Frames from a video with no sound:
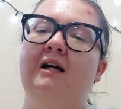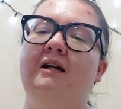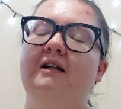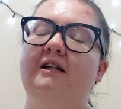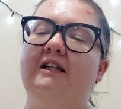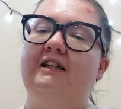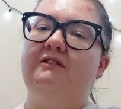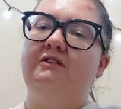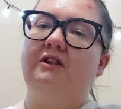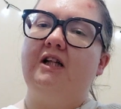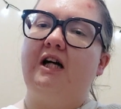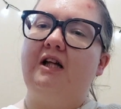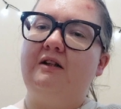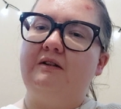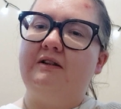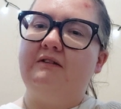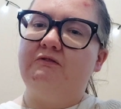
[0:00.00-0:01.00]

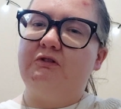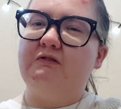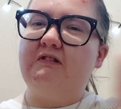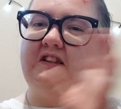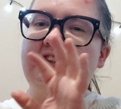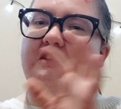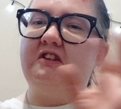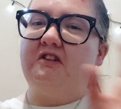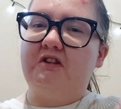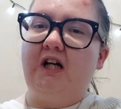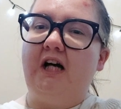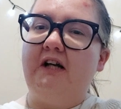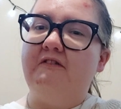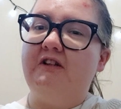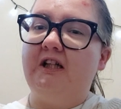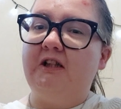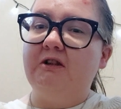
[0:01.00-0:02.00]
it was written as
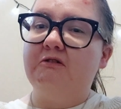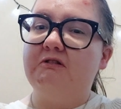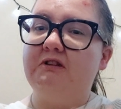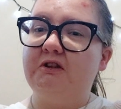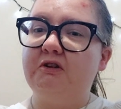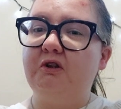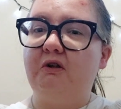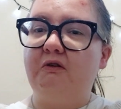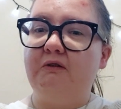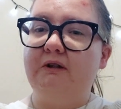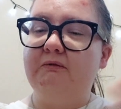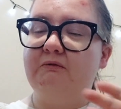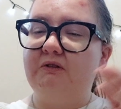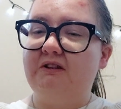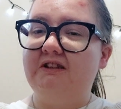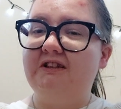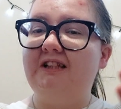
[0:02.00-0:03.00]
diary entry, so it
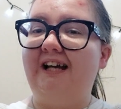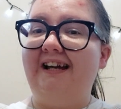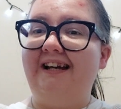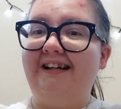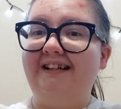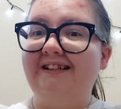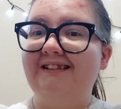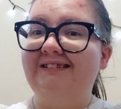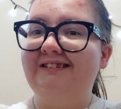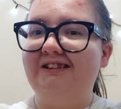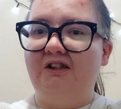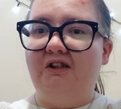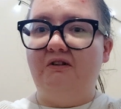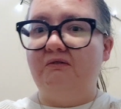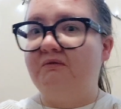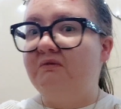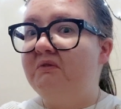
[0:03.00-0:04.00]
would say
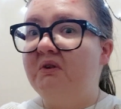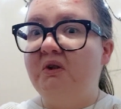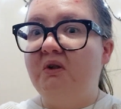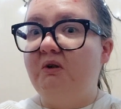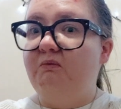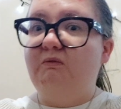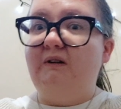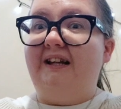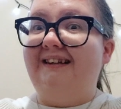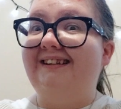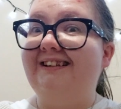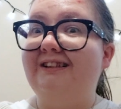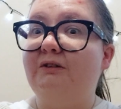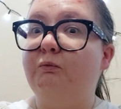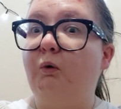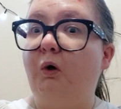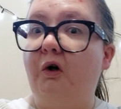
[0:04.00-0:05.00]
when
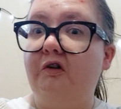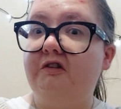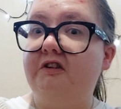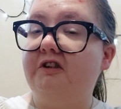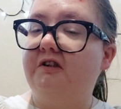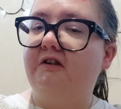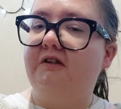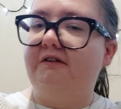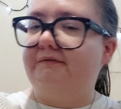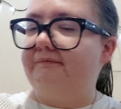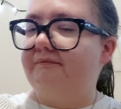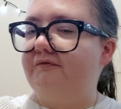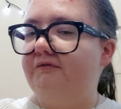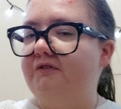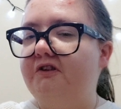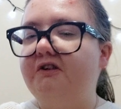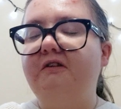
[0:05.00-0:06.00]
this was,
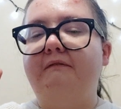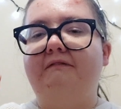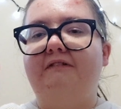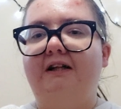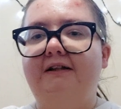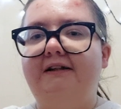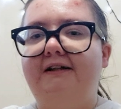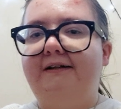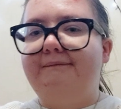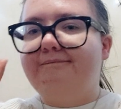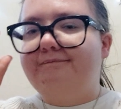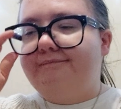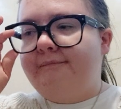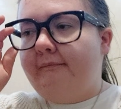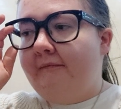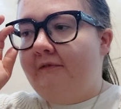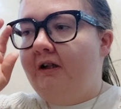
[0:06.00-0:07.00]
stuff like that.
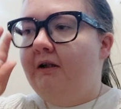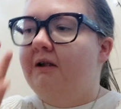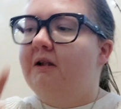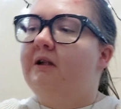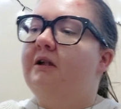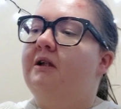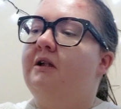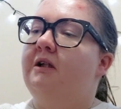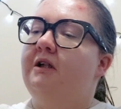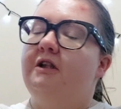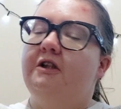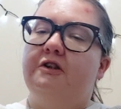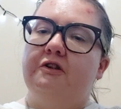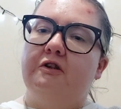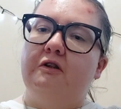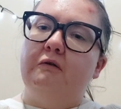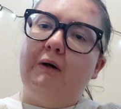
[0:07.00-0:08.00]

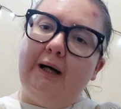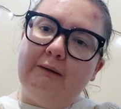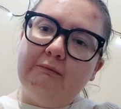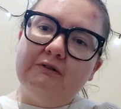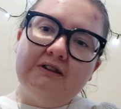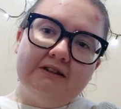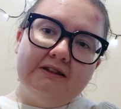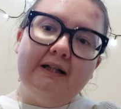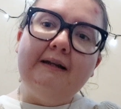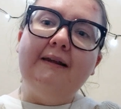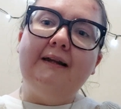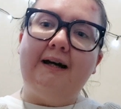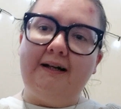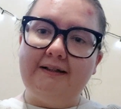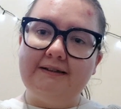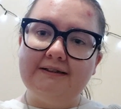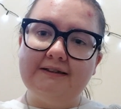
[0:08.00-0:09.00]
So I would say
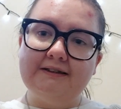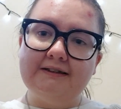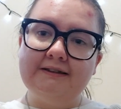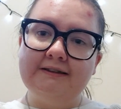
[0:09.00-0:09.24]
that